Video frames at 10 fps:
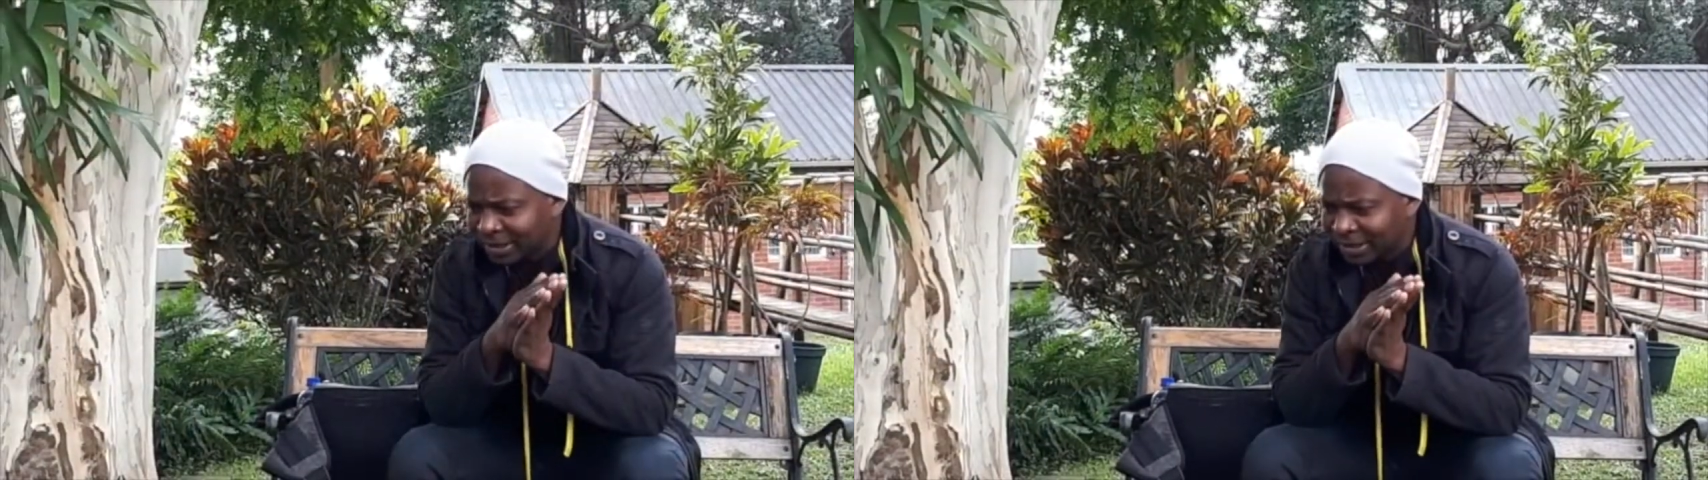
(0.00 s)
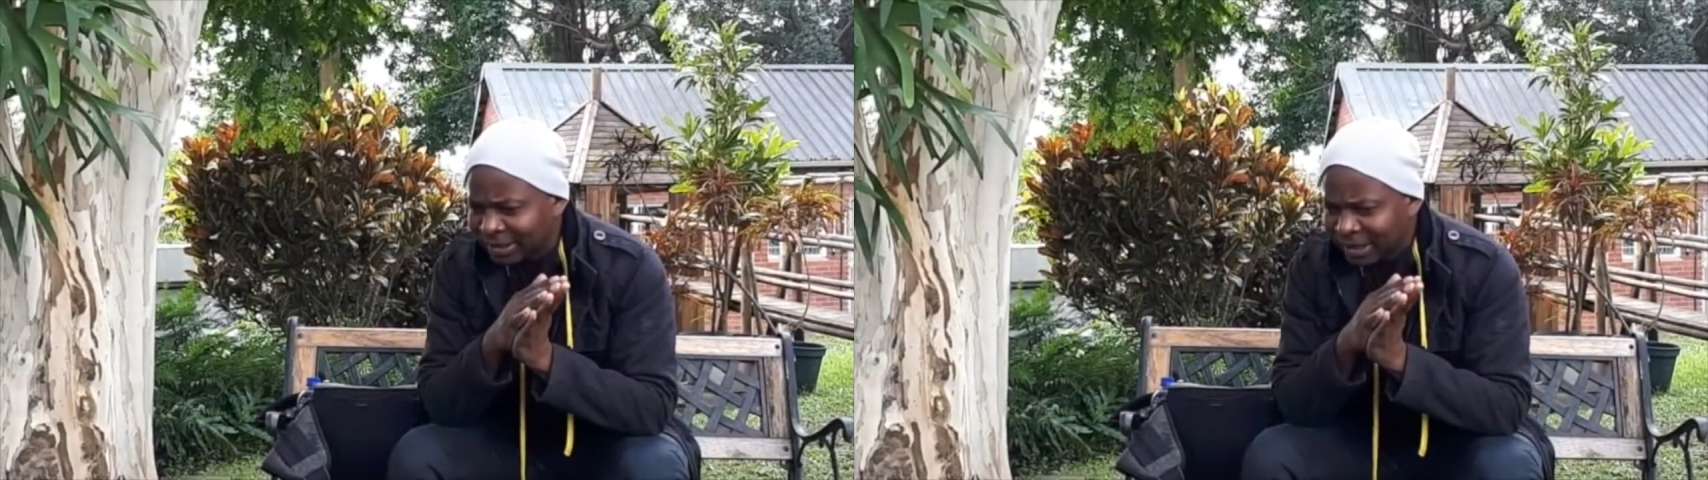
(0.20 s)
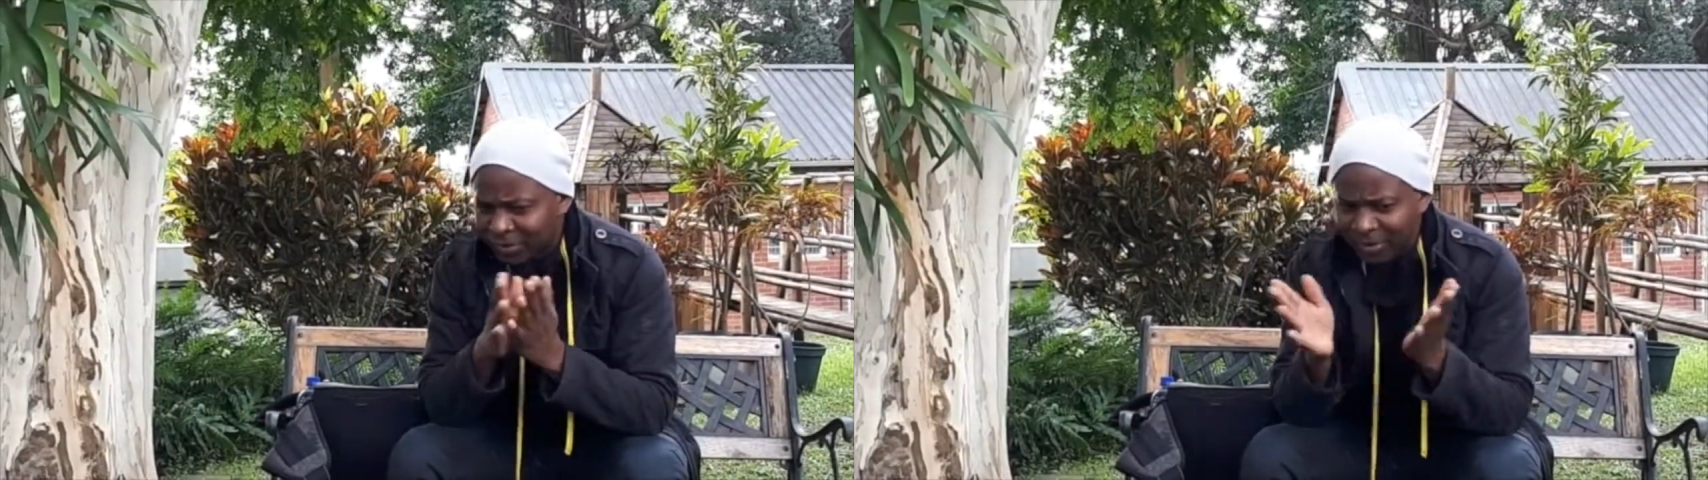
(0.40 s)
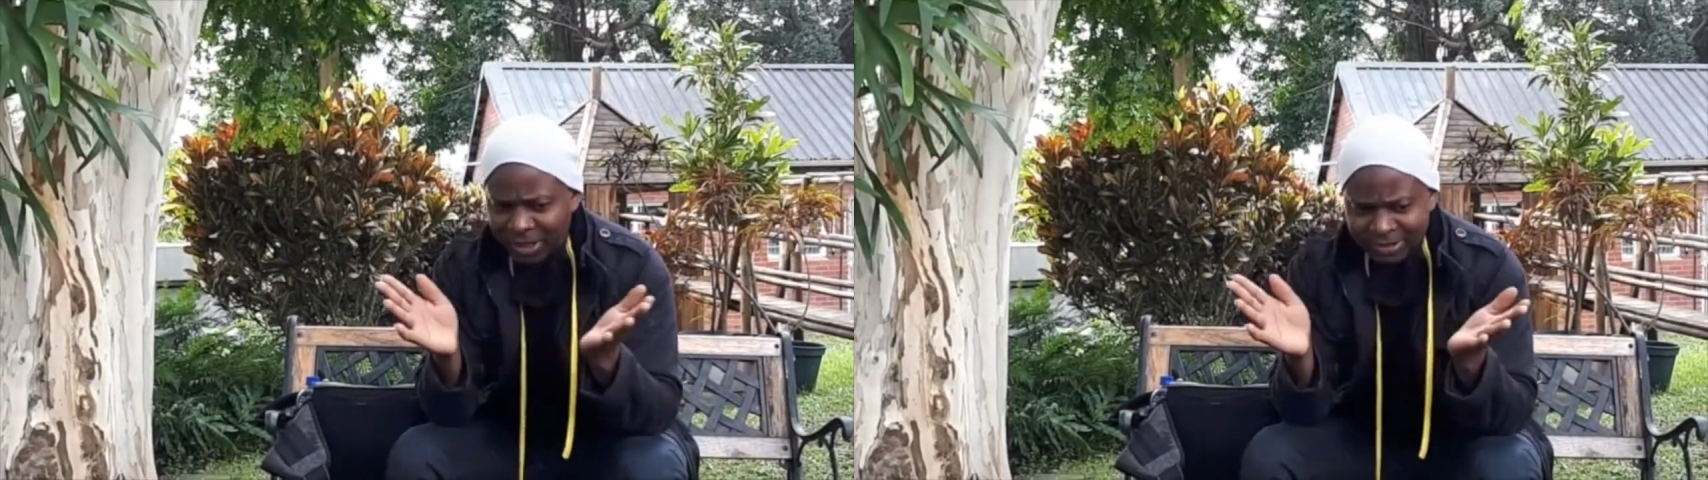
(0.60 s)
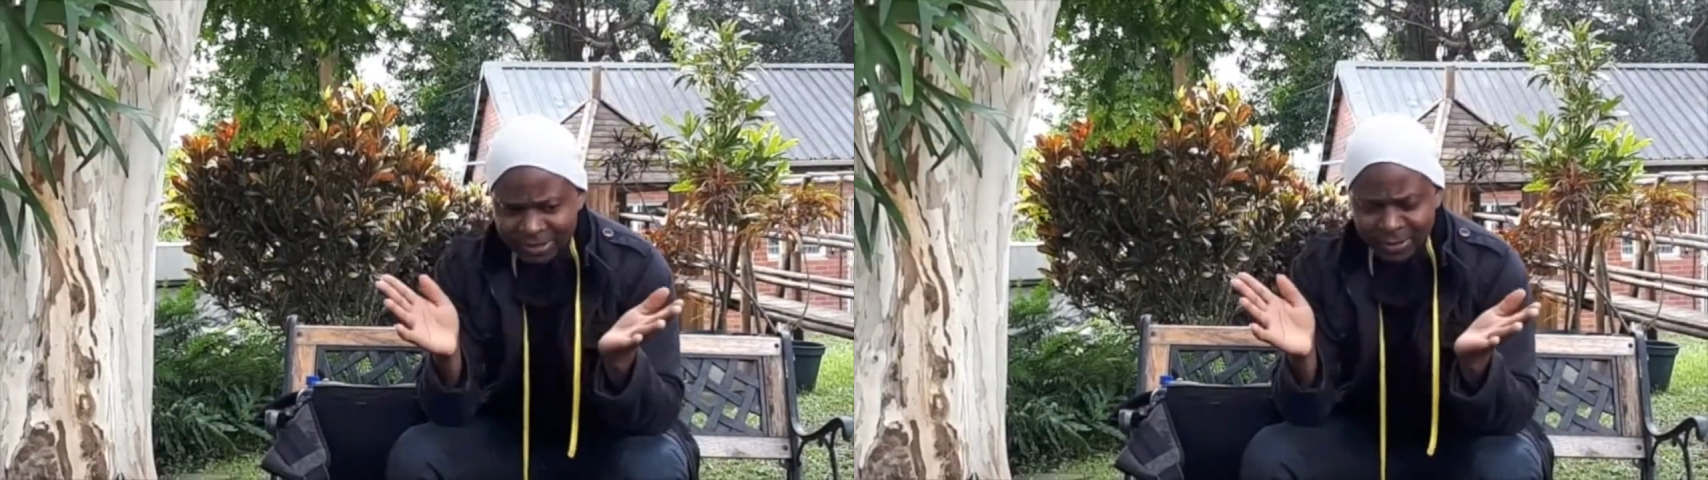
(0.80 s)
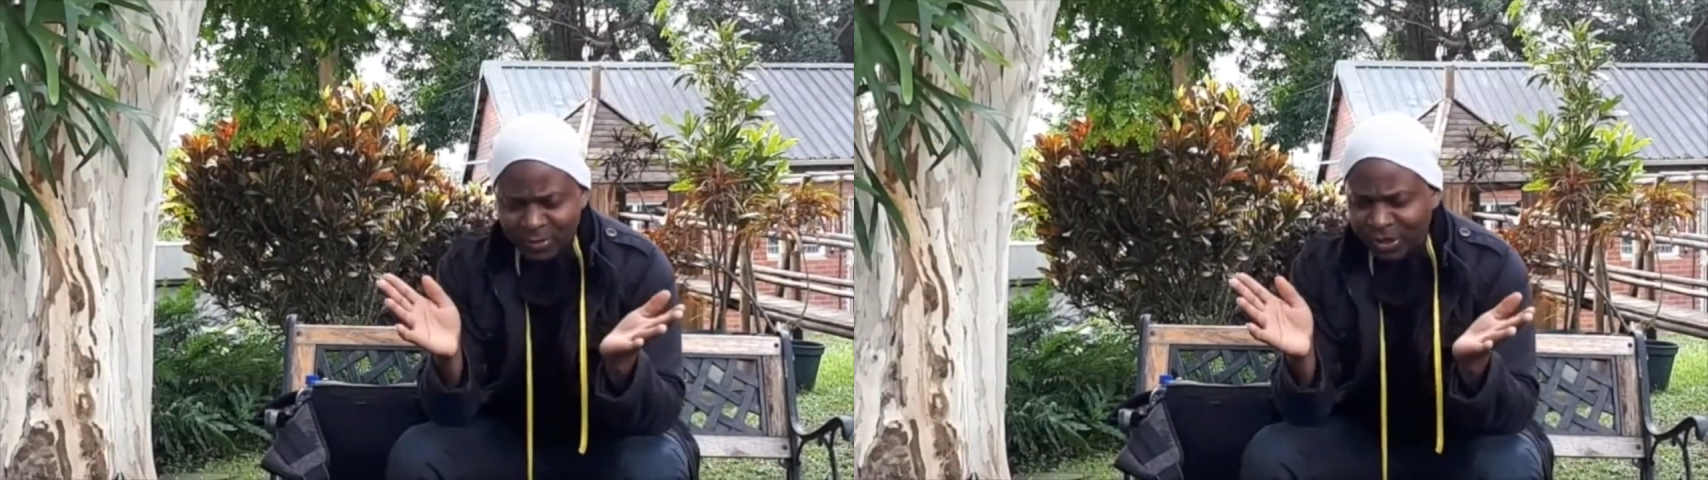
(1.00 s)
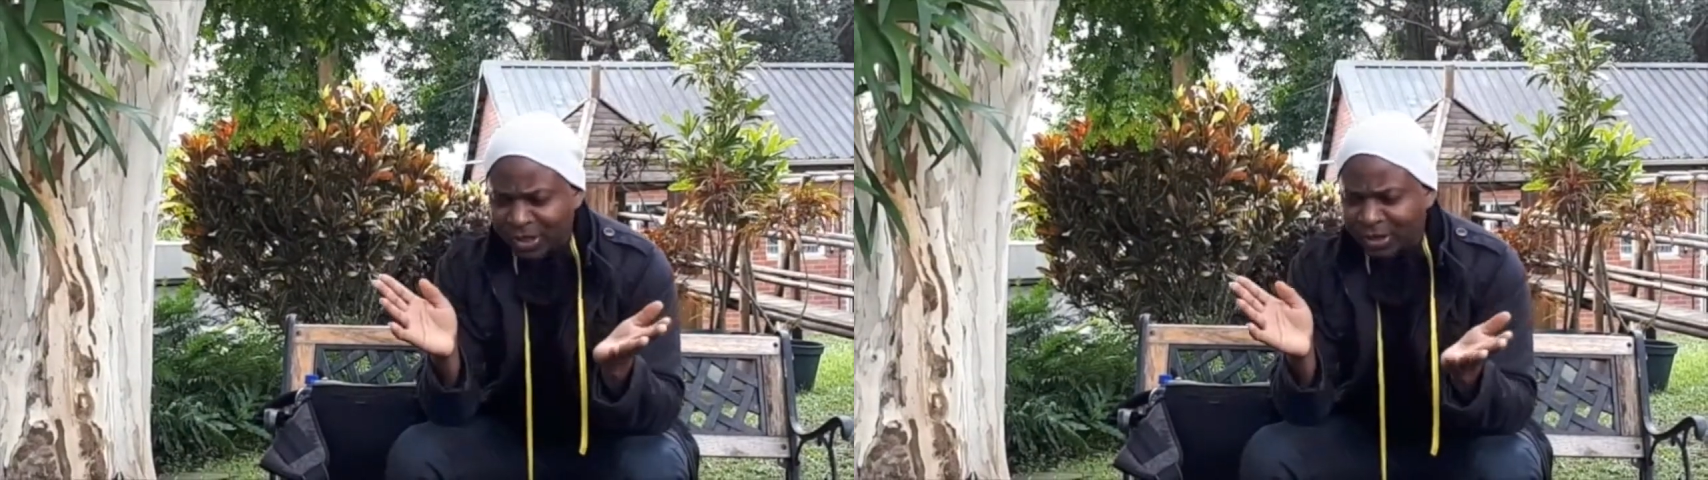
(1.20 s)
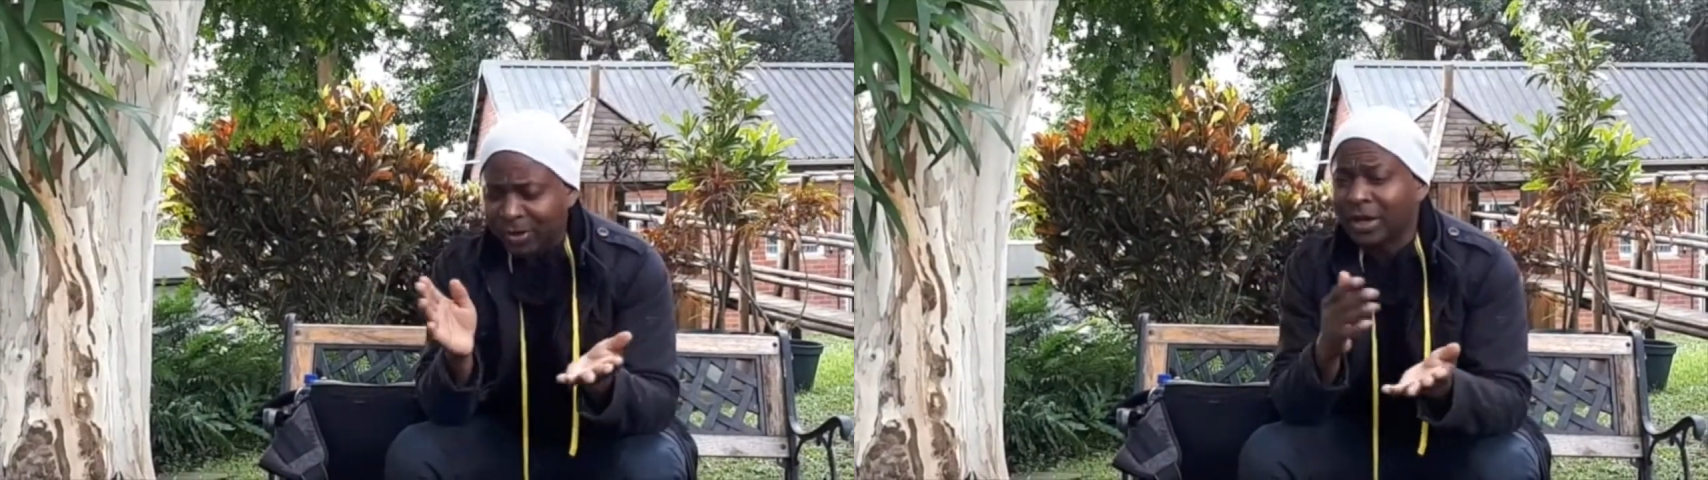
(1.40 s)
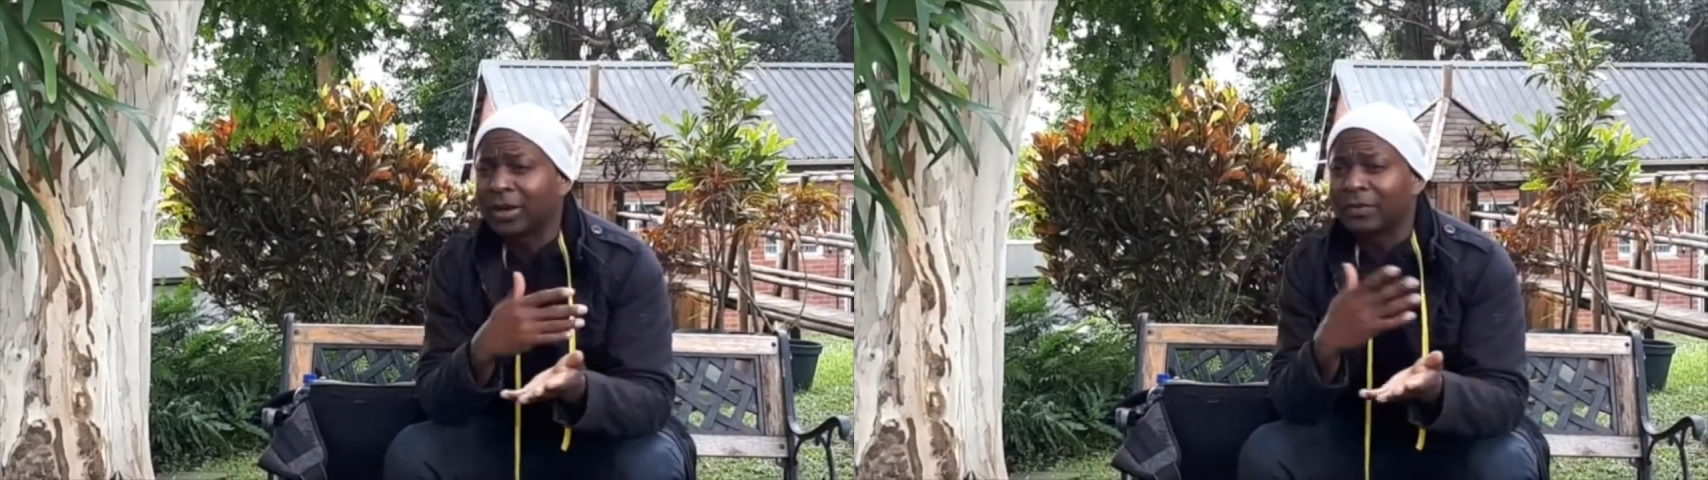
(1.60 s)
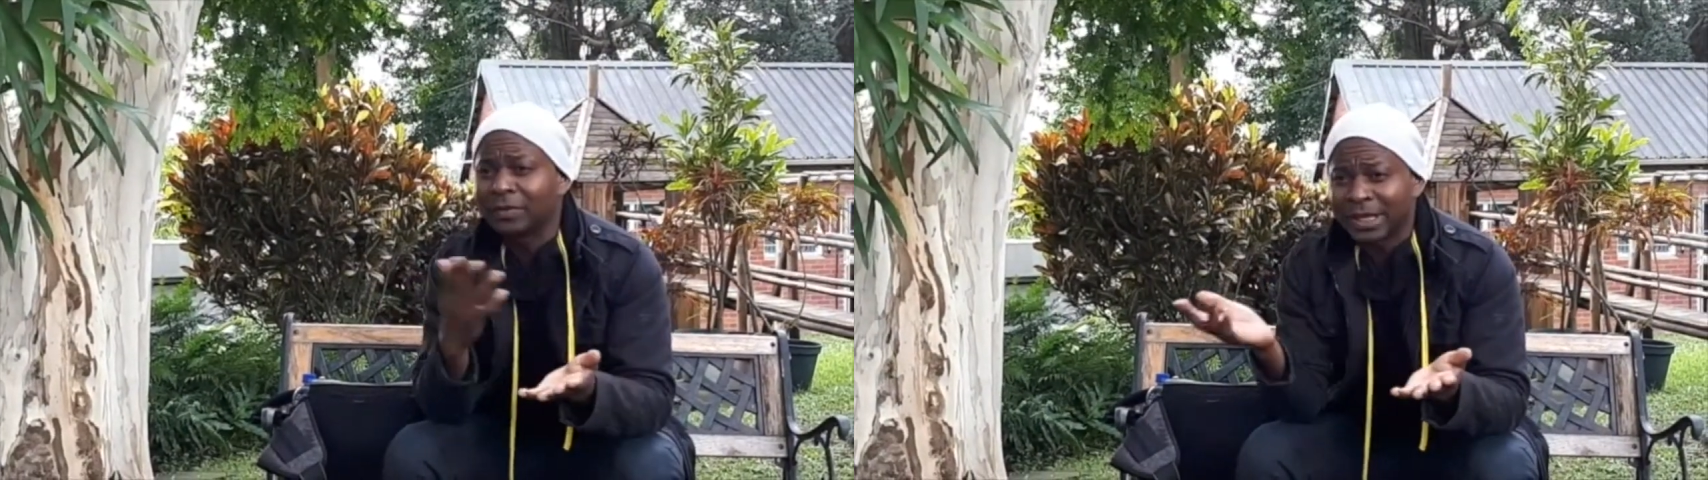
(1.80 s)
I realized that, well, I ran out
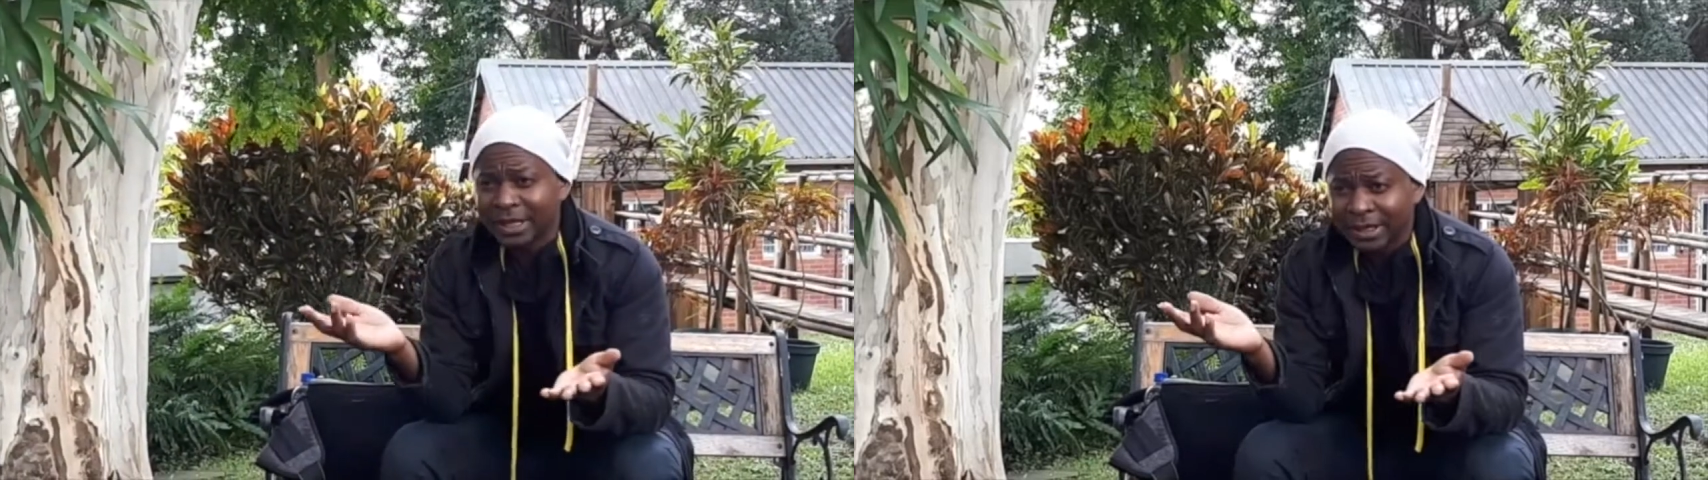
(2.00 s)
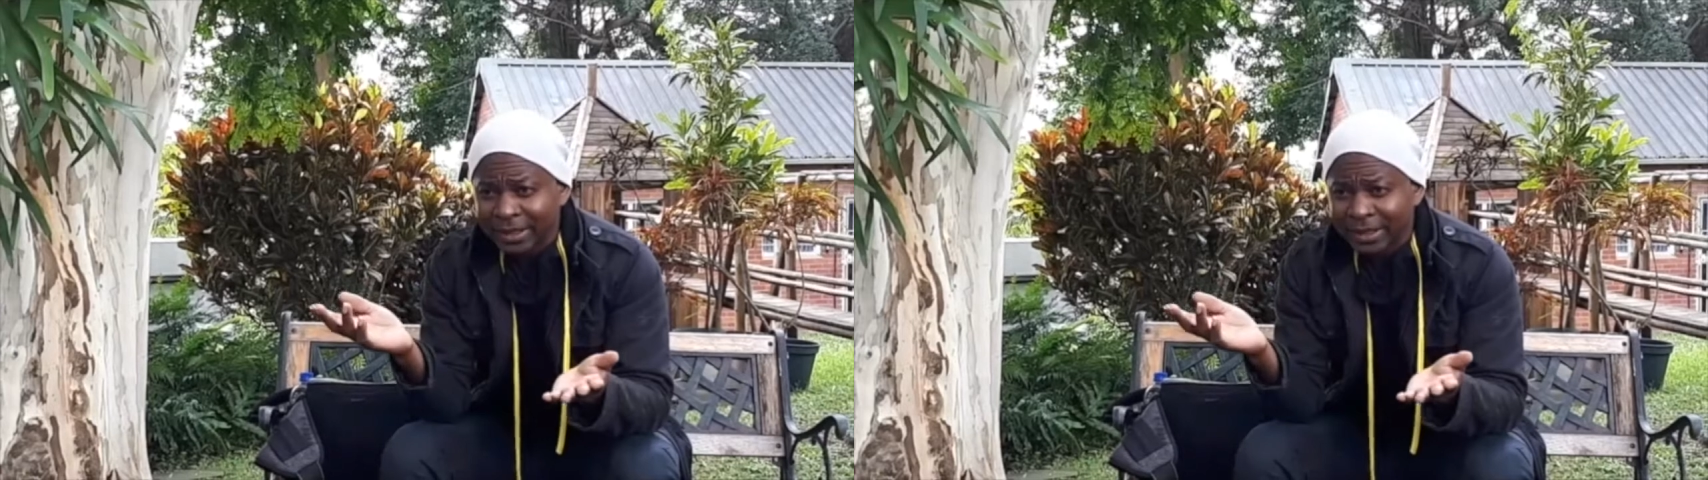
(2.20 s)
of money.